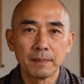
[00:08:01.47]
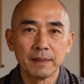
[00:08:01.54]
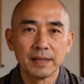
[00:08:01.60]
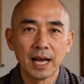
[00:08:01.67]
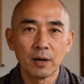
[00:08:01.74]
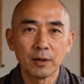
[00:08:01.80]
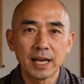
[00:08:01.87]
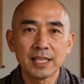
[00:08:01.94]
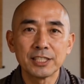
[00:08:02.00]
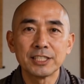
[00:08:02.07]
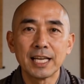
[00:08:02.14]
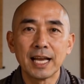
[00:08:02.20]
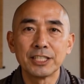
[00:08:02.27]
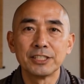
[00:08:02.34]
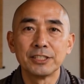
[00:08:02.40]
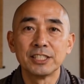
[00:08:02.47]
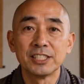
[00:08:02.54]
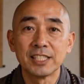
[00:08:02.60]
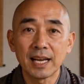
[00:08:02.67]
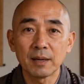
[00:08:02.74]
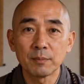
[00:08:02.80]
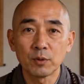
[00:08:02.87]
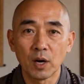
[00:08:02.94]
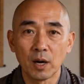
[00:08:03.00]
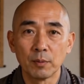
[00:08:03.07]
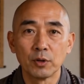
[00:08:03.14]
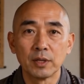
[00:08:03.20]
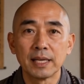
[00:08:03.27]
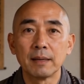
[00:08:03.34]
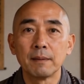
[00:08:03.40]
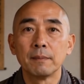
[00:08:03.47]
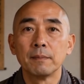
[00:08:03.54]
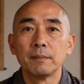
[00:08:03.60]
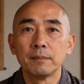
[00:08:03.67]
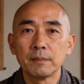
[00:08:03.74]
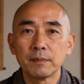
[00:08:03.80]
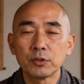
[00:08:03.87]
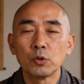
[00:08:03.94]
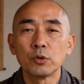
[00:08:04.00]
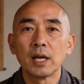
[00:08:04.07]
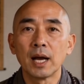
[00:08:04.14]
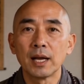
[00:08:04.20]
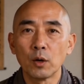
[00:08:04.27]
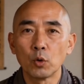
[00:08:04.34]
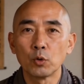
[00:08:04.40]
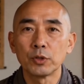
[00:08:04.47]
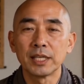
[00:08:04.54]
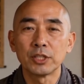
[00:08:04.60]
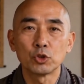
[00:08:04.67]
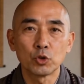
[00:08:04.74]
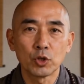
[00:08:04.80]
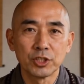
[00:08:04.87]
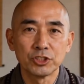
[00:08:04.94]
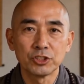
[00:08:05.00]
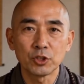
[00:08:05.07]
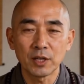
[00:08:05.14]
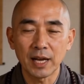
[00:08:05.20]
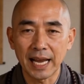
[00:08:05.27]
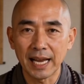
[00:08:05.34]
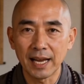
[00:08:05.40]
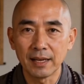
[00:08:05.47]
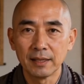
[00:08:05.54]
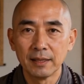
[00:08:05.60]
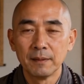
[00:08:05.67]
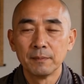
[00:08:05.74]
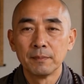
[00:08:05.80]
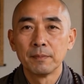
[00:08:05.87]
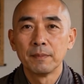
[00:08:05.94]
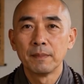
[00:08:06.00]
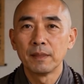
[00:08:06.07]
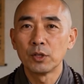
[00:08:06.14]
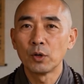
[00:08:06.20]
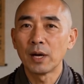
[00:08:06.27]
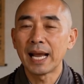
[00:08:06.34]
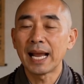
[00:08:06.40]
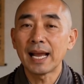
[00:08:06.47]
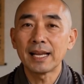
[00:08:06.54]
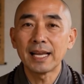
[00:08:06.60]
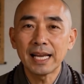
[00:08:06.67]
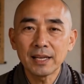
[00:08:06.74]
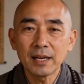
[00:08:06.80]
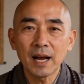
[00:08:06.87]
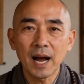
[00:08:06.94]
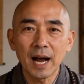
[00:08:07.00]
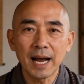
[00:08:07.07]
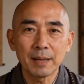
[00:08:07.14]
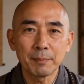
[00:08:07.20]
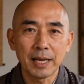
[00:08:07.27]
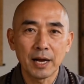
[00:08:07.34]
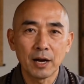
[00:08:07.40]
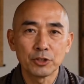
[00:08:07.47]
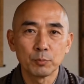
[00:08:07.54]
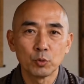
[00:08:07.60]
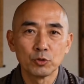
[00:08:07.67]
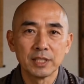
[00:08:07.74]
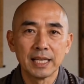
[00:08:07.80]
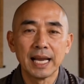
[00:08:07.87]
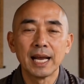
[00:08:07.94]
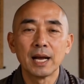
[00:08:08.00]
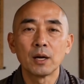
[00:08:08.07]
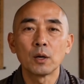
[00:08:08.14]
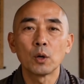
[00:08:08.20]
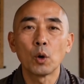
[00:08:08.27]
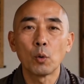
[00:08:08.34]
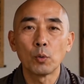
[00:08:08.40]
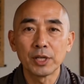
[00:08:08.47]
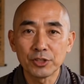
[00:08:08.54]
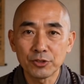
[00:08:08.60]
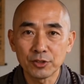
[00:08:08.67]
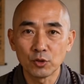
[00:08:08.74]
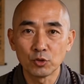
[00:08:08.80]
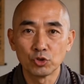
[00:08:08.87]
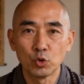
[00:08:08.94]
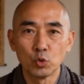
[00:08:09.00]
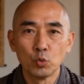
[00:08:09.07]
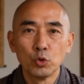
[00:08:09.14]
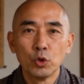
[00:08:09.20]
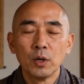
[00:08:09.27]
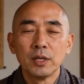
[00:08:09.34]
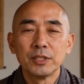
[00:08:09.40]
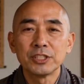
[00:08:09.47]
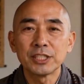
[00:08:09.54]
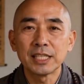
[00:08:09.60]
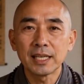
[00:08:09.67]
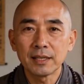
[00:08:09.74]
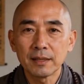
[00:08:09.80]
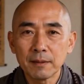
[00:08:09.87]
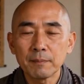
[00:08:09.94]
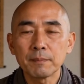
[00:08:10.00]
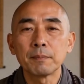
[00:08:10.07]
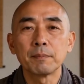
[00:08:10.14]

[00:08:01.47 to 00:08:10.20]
Now let us test the setup properly. Do not only trust your hand. Your hand can lie because moving air always feels cooler on skin.